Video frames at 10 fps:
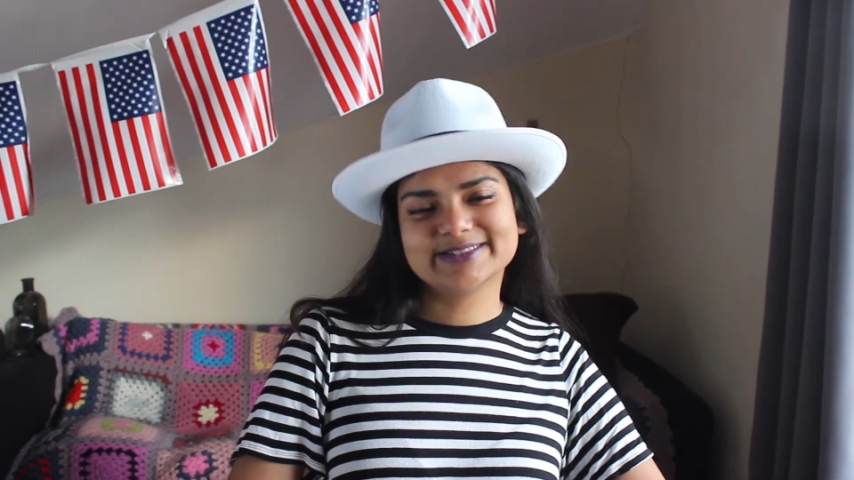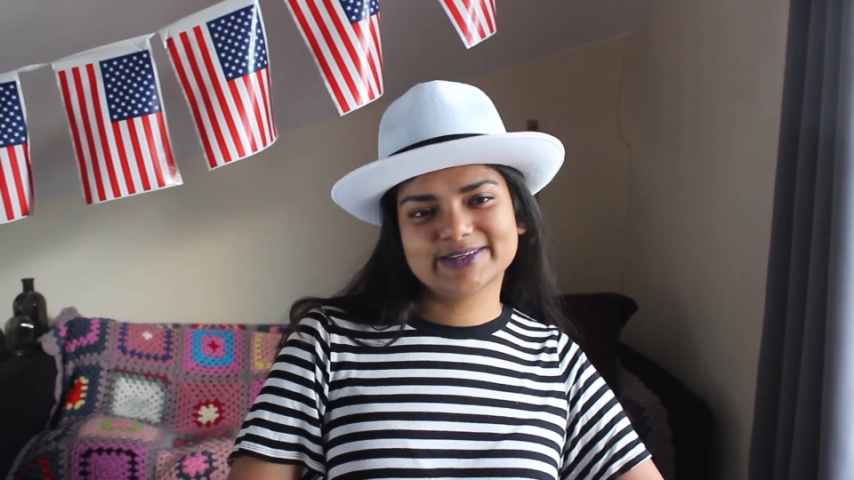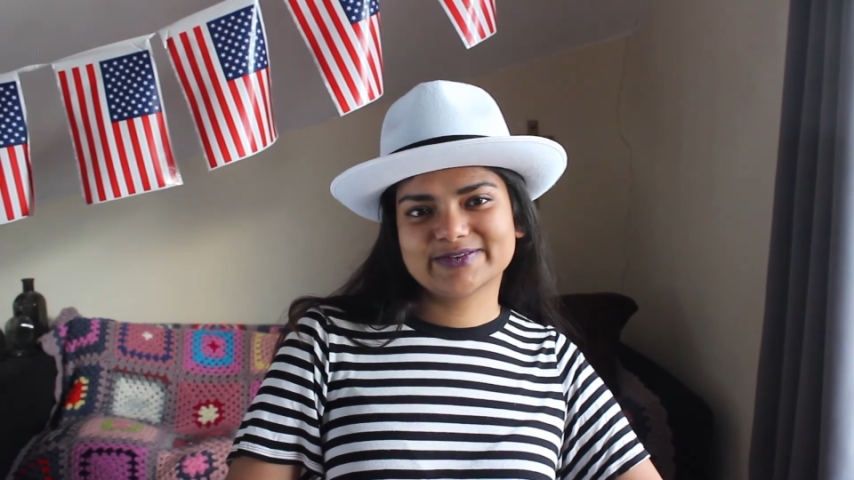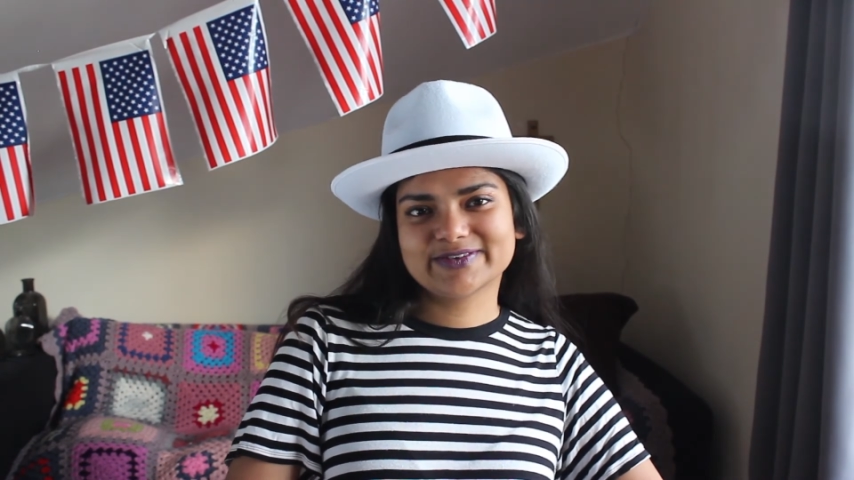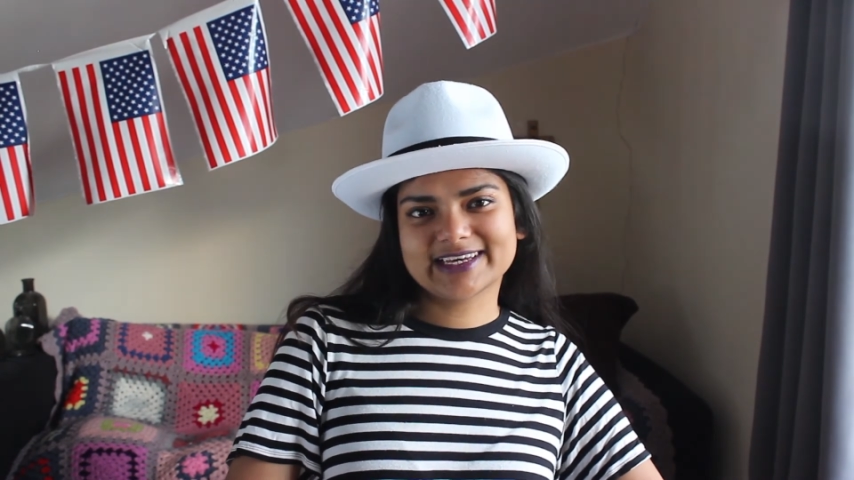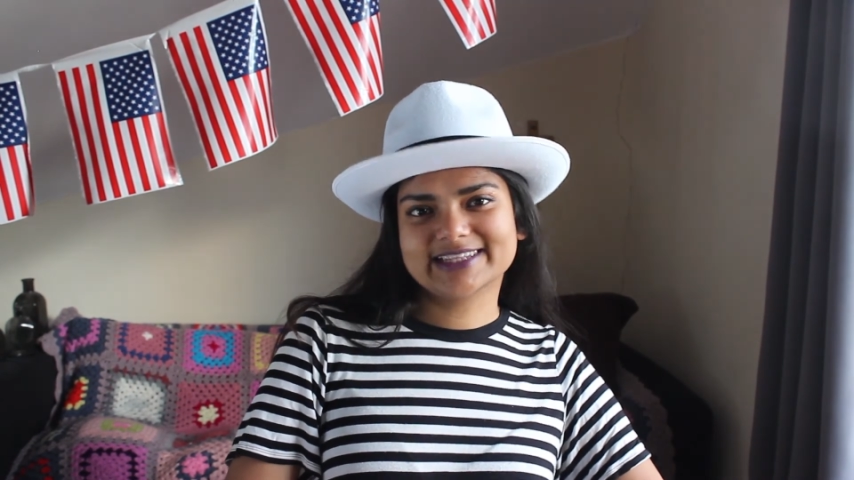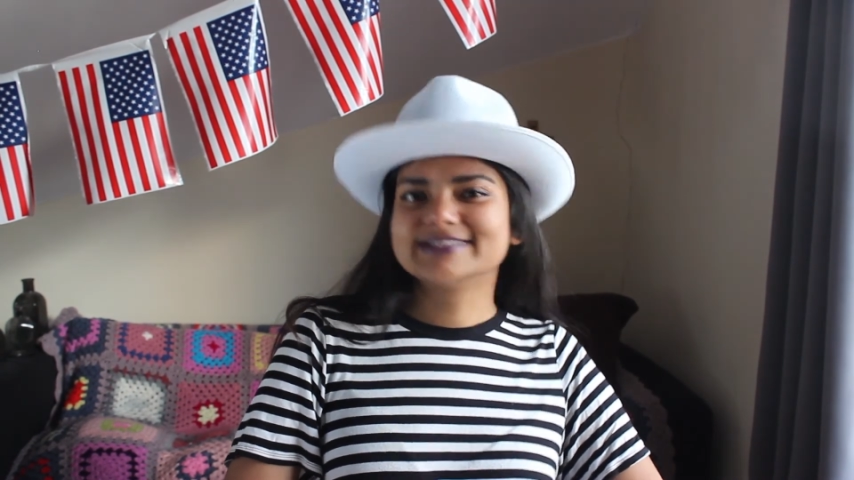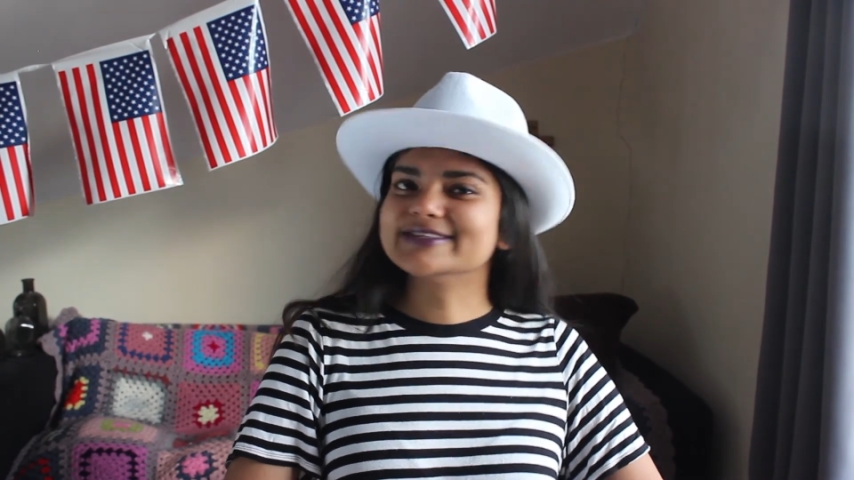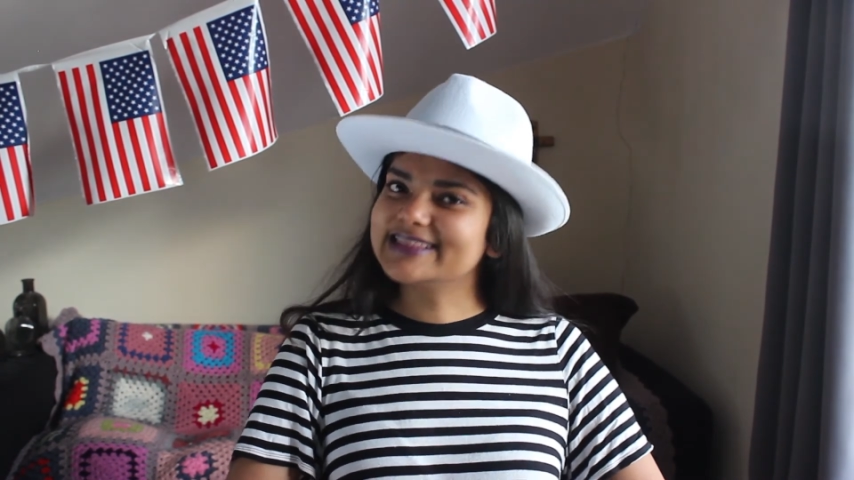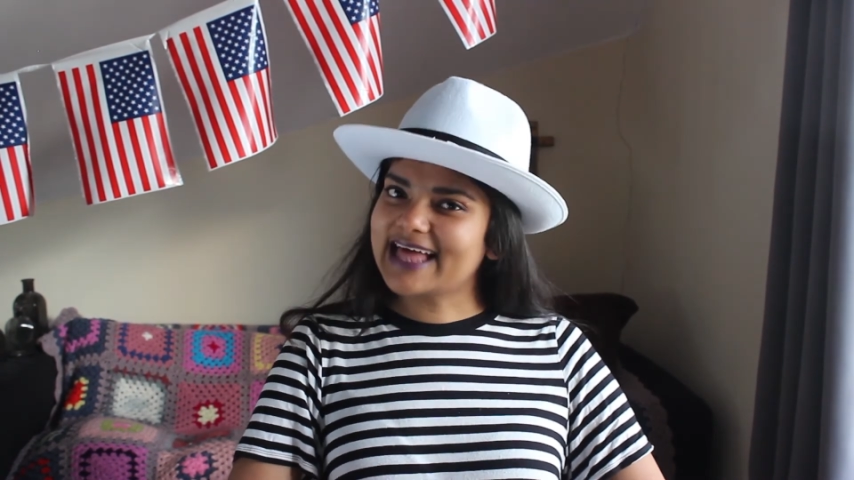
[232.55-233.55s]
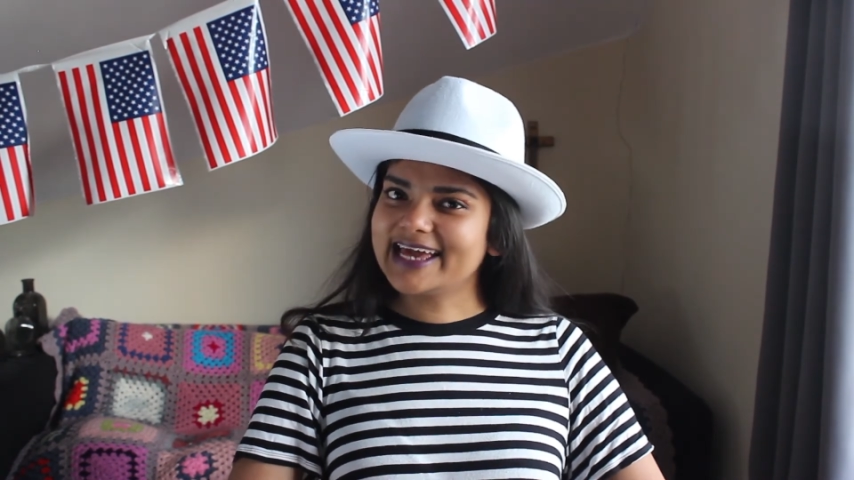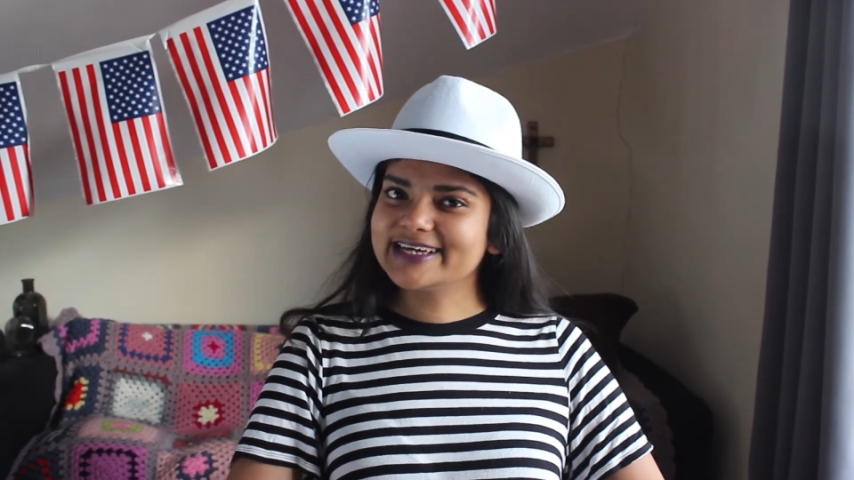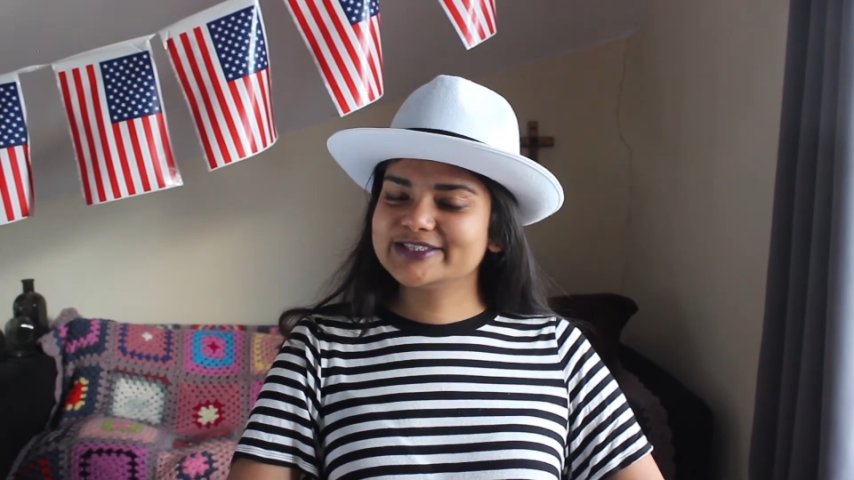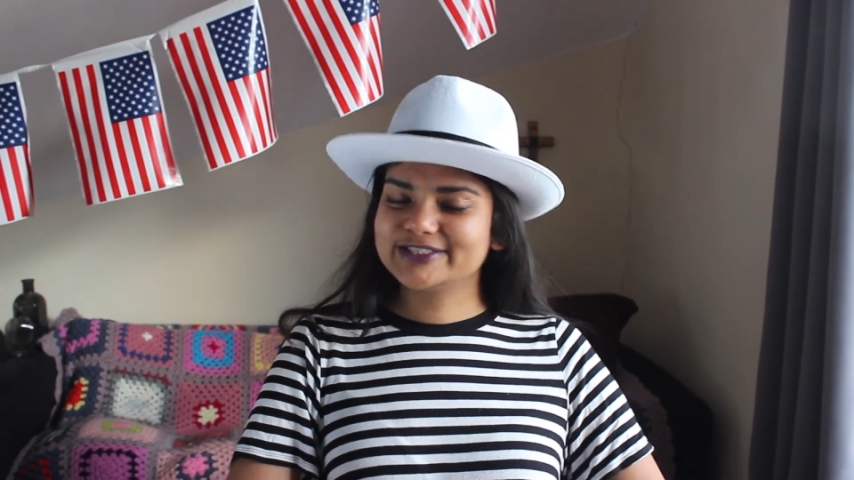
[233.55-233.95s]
Don't forget to like,